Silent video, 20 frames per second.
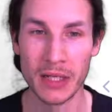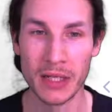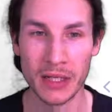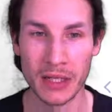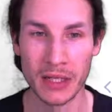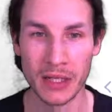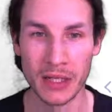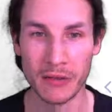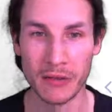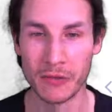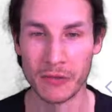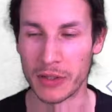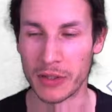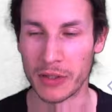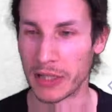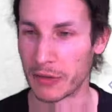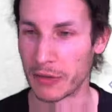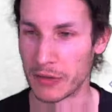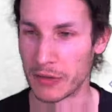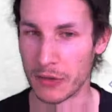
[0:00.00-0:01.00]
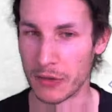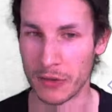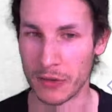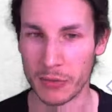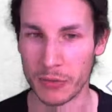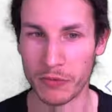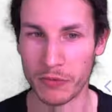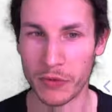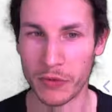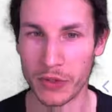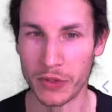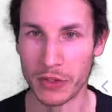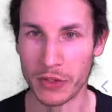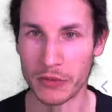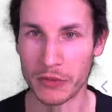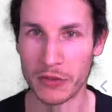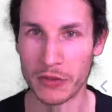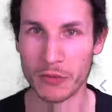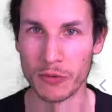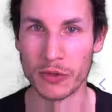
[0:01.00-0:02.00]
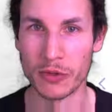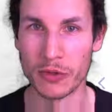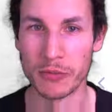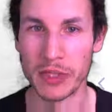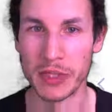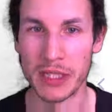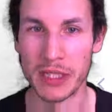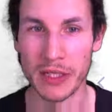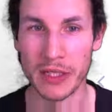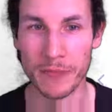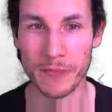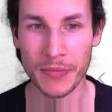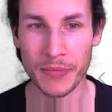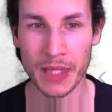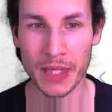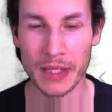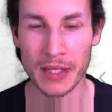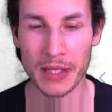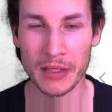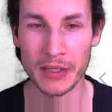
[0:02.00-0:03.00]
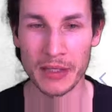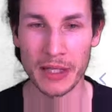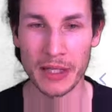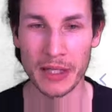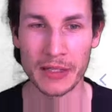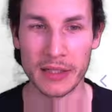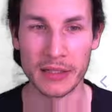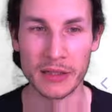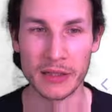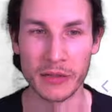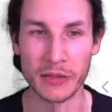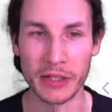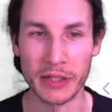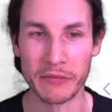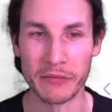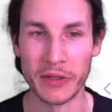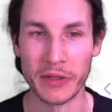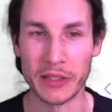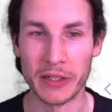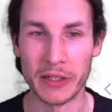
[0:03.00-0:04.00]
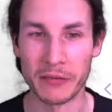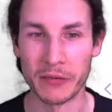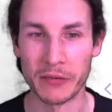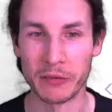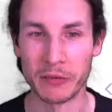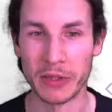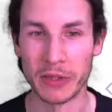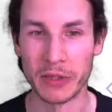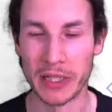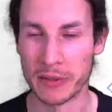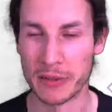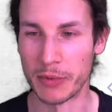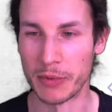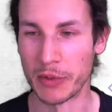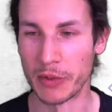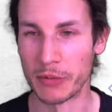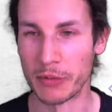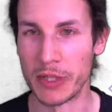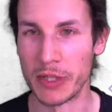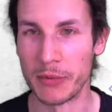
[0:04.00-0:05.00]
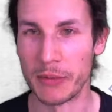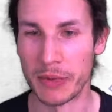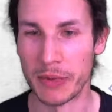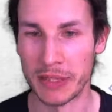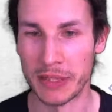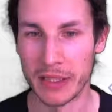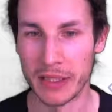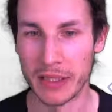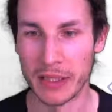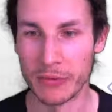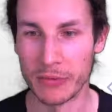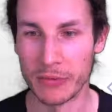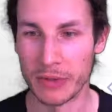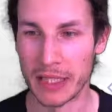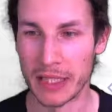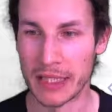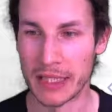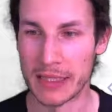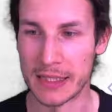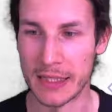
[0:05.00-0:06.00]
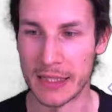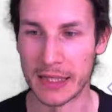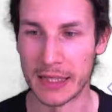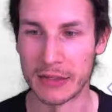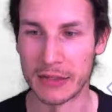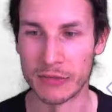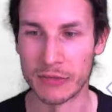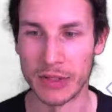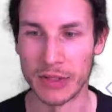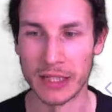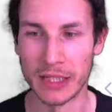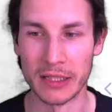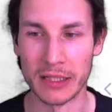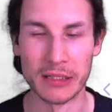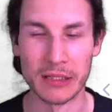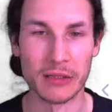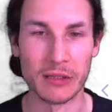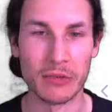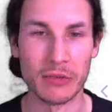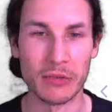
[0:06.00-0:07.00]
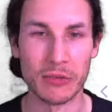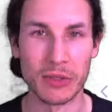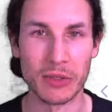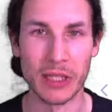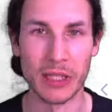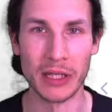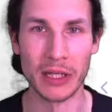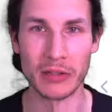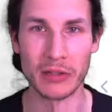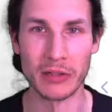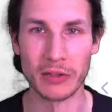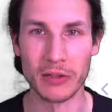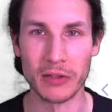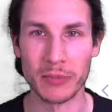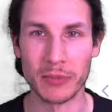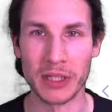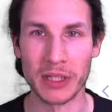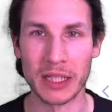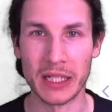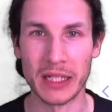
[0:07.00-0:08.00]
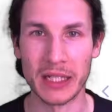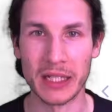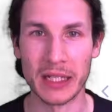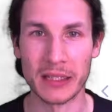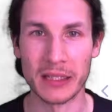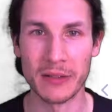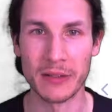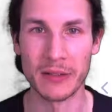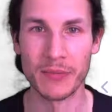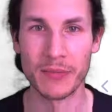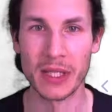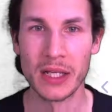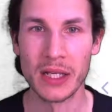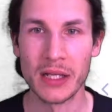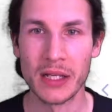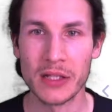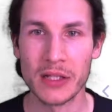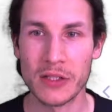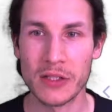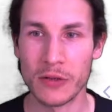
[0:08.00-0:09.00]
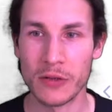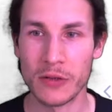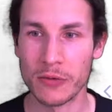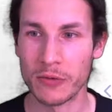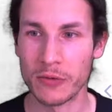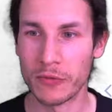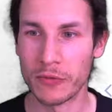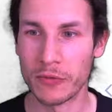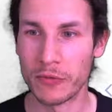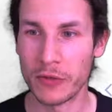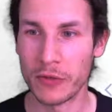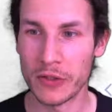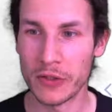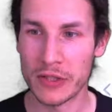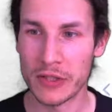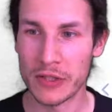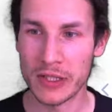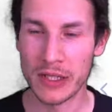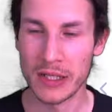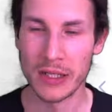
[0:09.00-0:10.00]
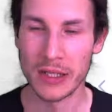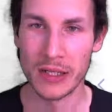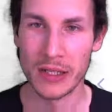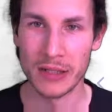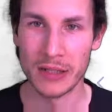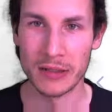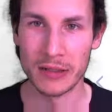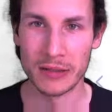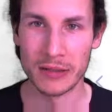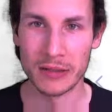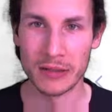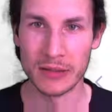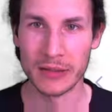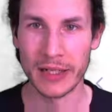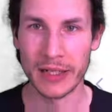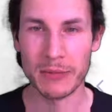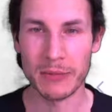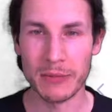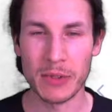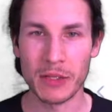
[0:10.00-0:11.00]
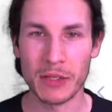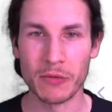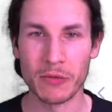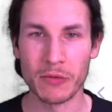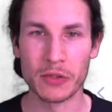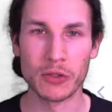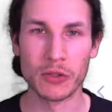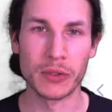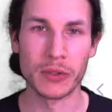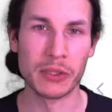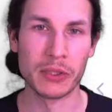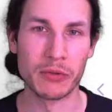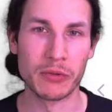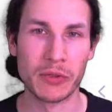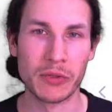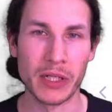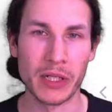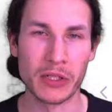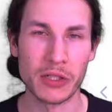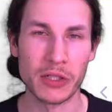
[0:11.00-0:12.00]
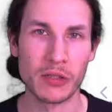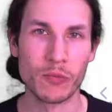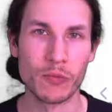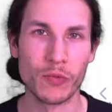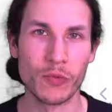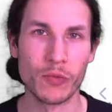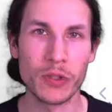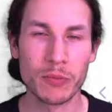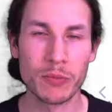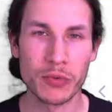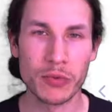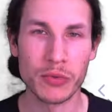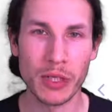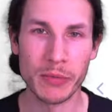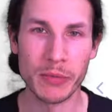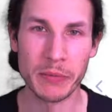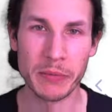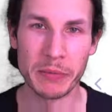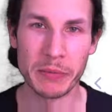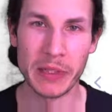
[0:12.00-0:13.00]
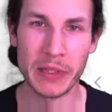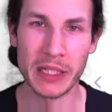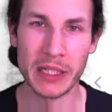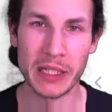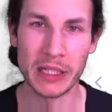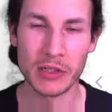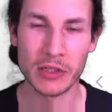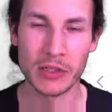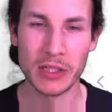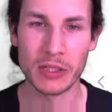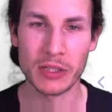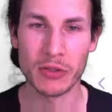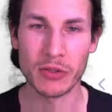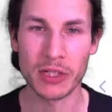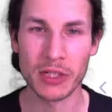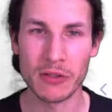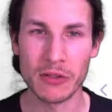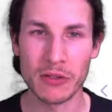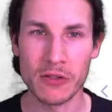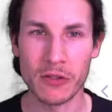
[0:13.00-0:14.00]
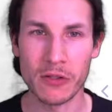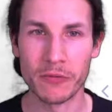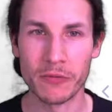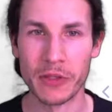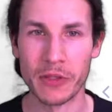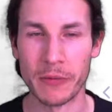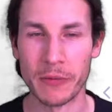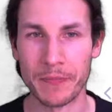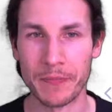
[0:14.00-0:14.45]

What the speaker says: If you'd like to stalk me further on social media, then you can find a few links below. But now let's get right into the actual topic at hand. So first, let me give you a short introduction. What problem am I actually trying to solve here?